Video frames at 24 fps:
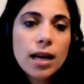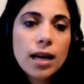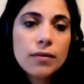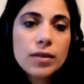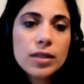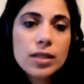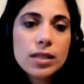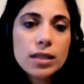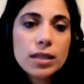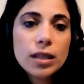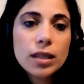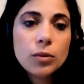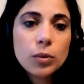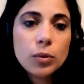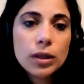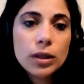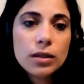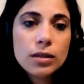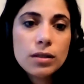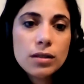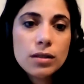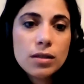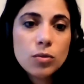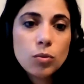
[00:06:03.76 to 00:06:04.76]
obviously
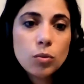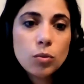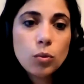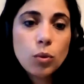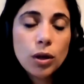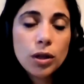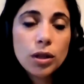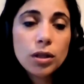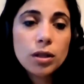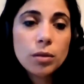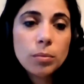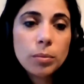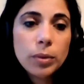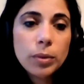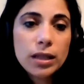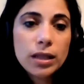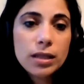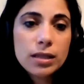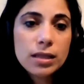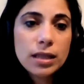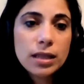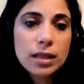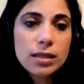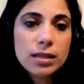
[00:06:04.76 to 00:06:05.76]
was one of the
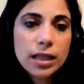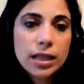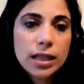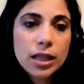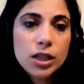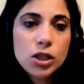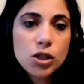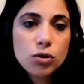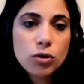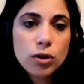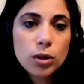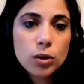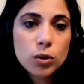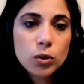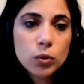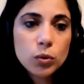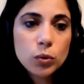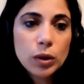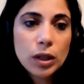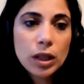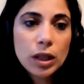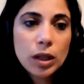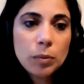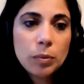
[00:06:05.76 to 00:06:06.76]
biggest things that I struggled
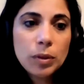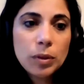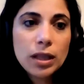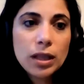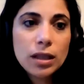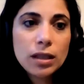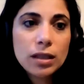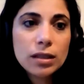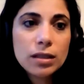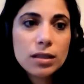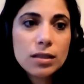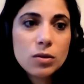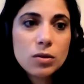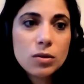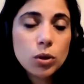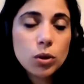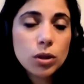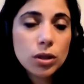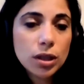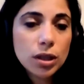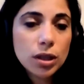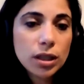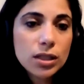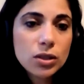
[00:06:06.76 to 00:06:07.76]
with, because
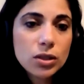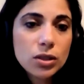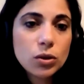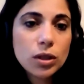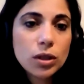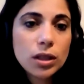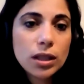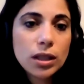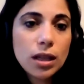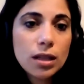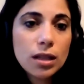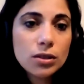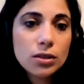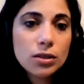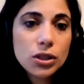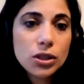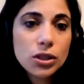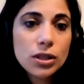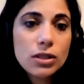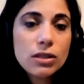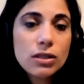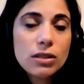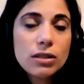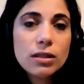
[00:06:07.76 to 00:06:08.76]
working as an
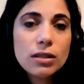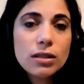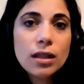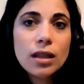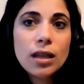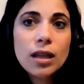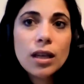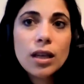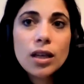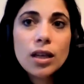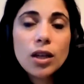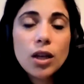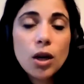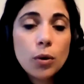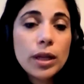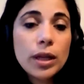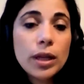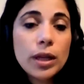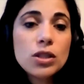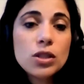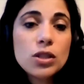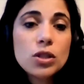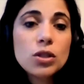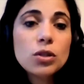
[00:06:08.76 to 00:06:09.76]
audiologist,
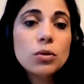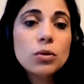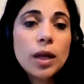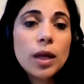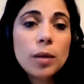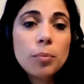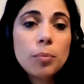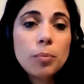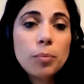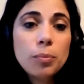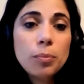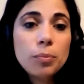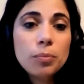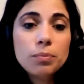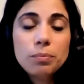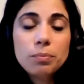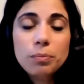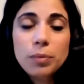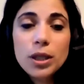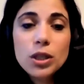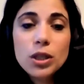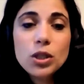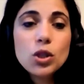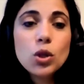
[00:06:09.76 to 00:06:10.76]
going into a
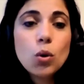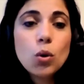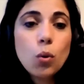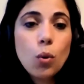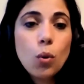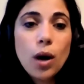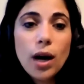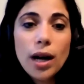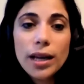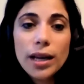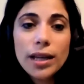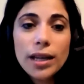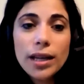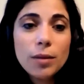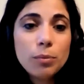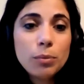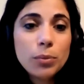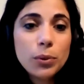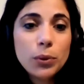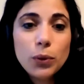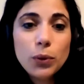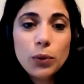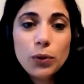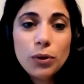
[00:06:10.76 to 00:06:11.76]
pitch
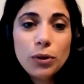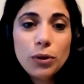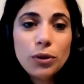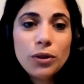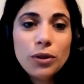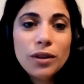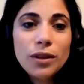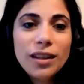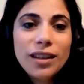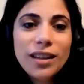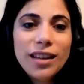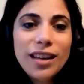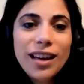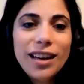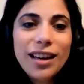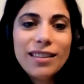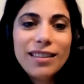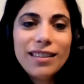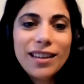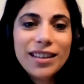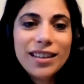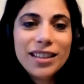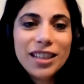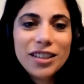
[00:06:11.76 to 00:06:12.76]
quiet booth
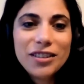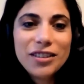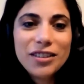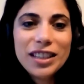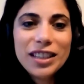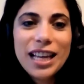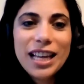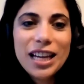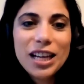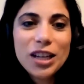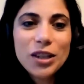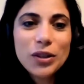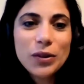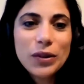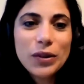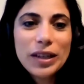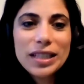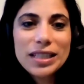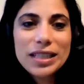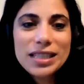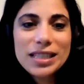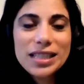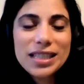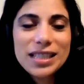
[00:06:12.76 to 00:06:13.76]
and then hearing that
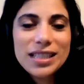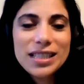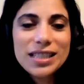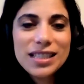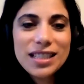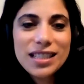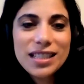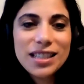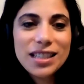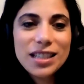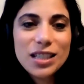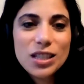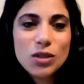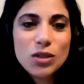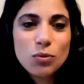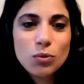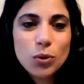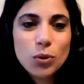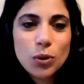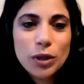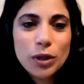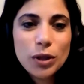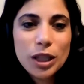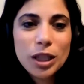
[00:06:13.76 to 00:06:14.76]
crazy tinnitus
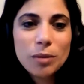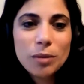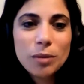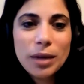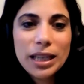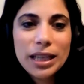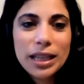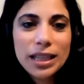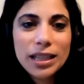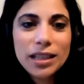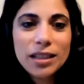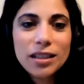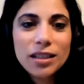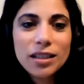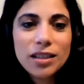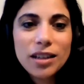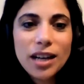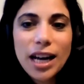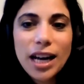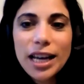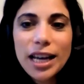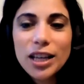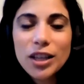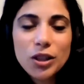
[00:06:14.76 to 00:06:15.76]
roaring in my
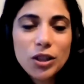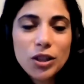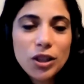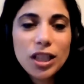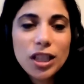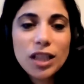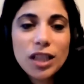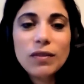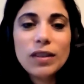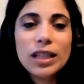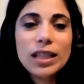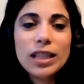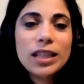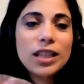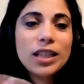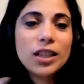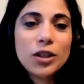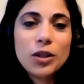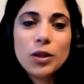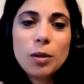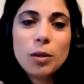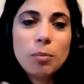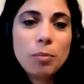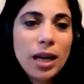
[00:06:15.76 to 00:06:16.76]
ear, I couldn't even
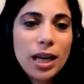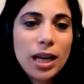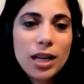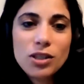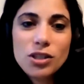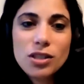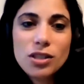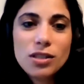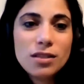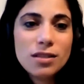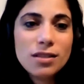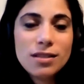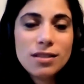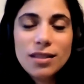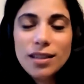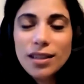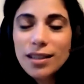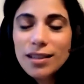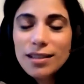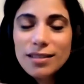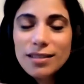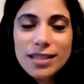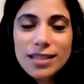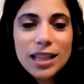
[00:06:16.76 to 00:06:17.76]
hear the patients
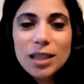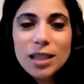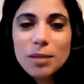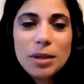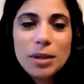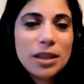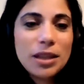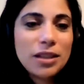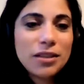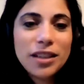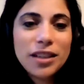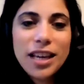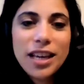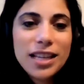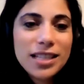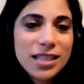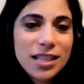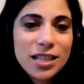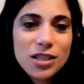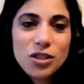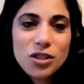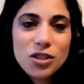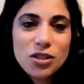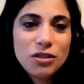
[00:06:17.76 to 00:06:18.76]
telling me their case
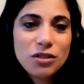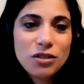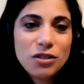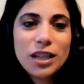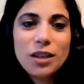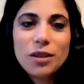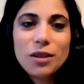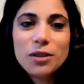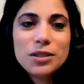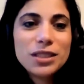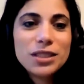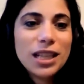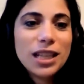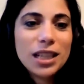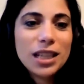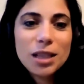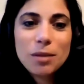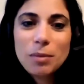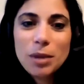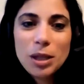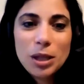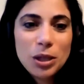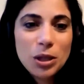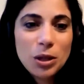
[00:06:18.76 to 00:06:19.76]
history or
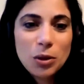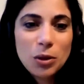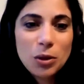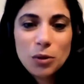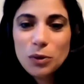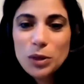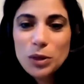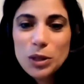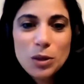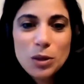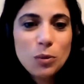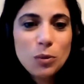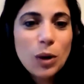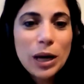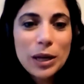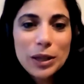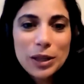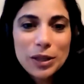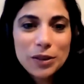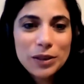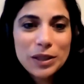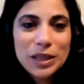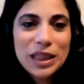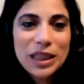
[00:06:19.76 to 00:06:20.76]
telling me, the reason why
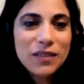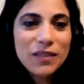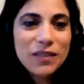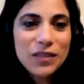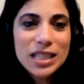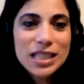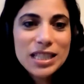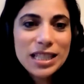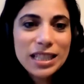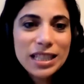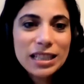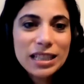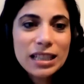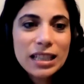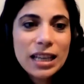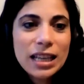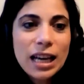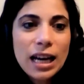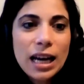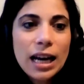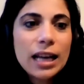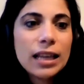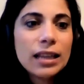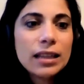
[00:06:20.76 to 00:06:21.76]
they're in the visit.
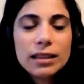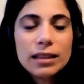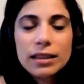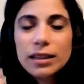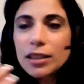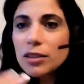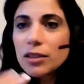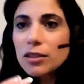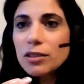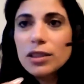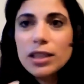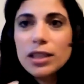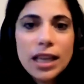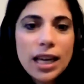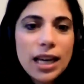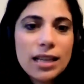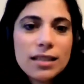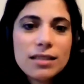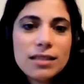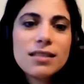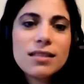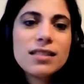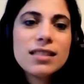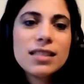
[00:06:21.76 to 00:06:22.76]
I literally
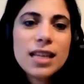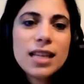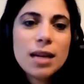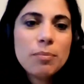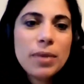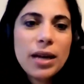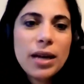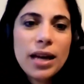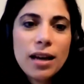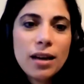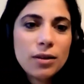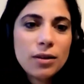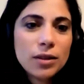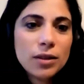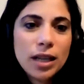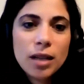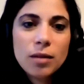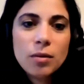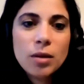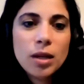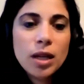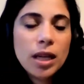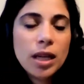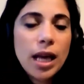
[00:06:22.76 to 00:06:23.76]
had to step out
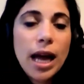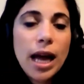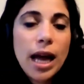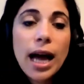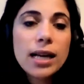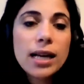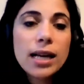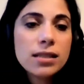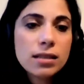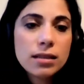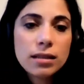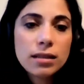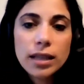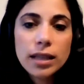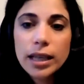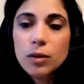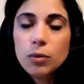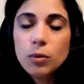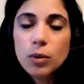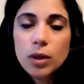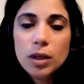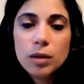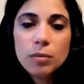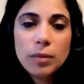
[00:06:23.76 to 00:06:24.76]
and ask
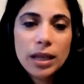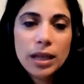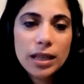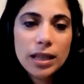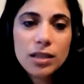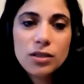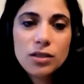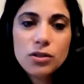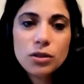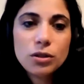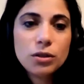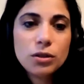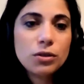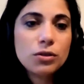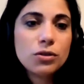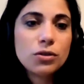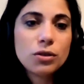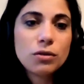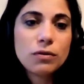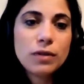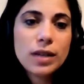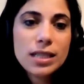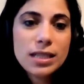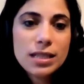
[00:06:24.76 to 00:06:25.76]
like one of my interns
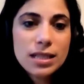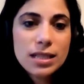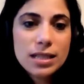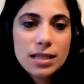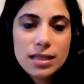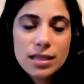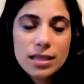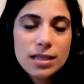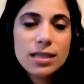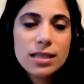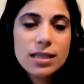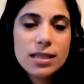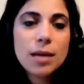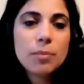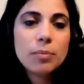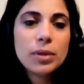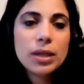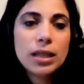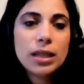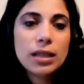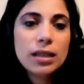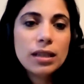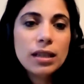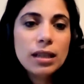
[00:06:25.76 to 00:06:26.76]
or residents to step
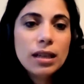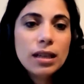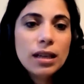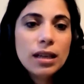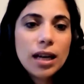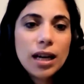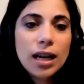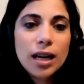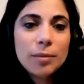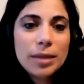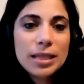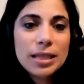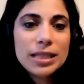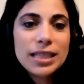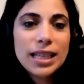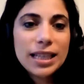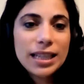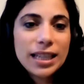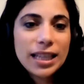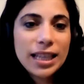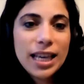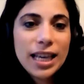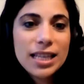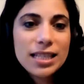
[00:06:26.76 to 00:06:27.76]
in and
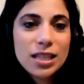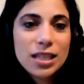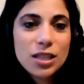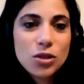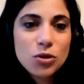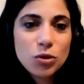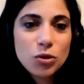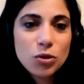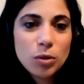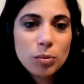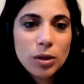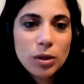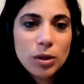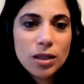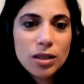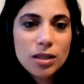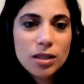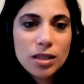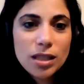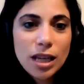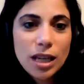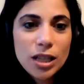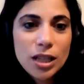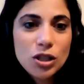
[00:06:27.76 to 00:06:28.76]
take the case history,
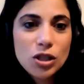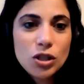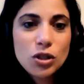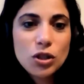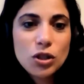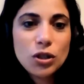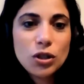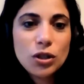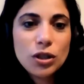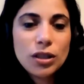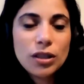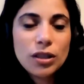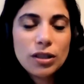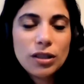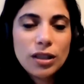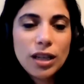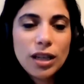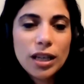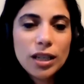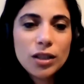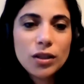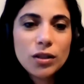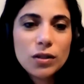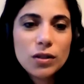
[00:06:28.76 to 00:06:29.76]
because I
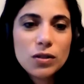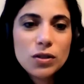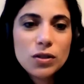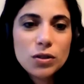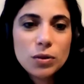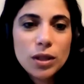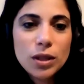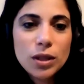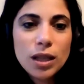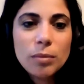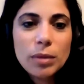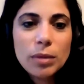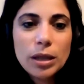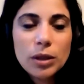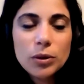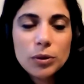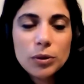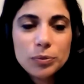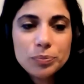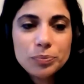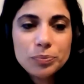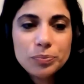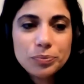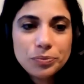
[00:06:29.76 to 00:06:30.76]
couldn't do it on my
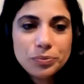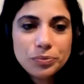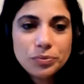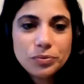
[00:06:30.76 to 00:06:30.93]
own.